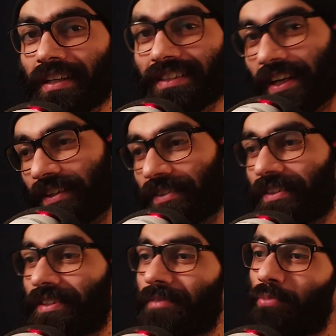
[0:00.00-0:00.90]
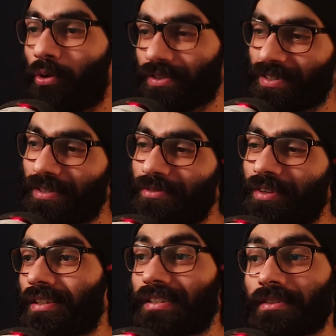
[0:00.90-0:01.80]
excited and positive
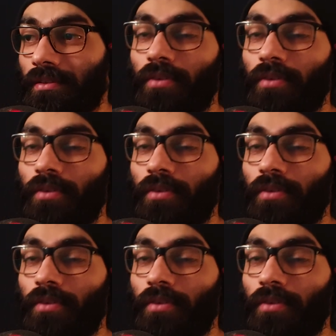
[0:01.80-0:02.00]
because